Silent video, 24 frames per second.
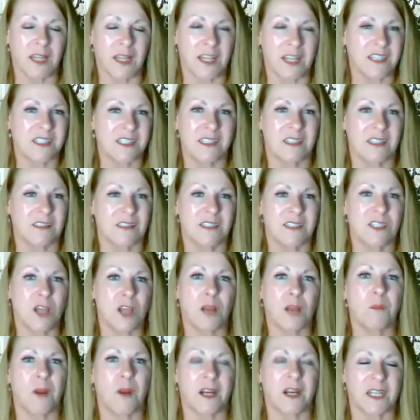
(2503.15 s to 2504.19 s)
like
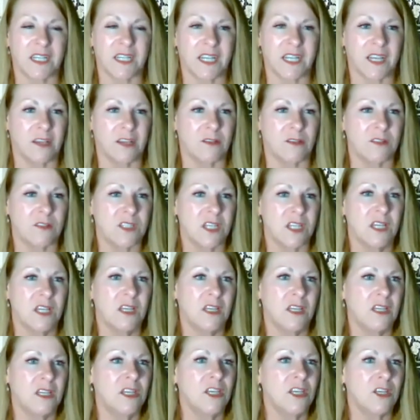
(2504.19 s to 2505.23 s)
stock market accounts,
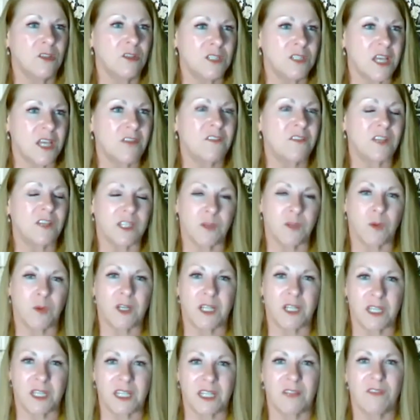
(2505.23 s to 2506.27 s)
you definitely
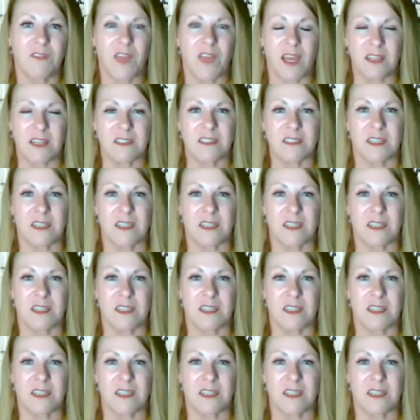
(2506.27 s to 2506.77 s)
want to leave that